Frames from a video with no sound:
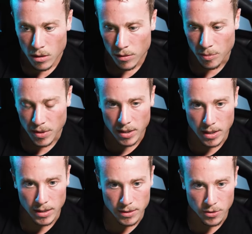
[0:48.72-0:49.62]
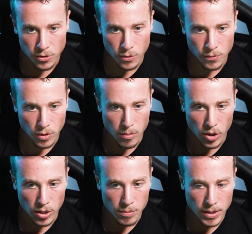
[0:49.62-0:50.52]
Something that I like to do for a
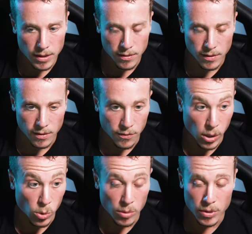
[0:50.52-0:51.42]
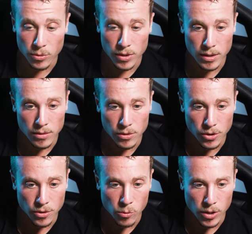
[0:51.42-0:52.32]
molly play, this is if I want to be
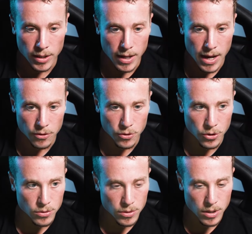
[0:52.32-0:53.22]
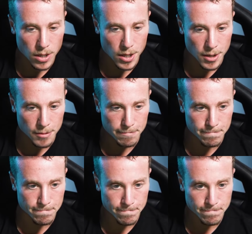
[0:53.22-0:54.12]
want to get aggro
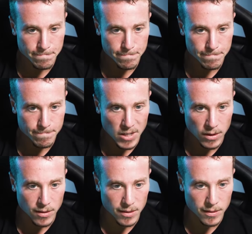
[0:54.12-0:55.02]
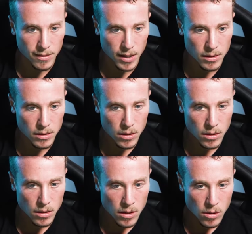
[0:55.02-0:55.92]
on CT side.
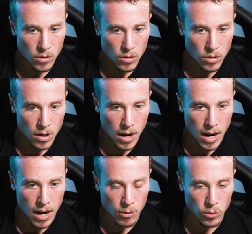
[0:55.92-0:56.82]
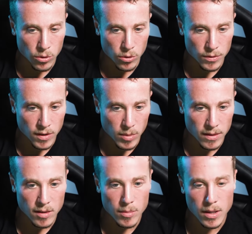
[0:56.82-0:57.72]
I will tell my
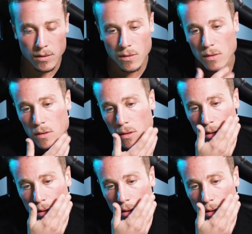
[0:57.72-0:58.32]
teammates,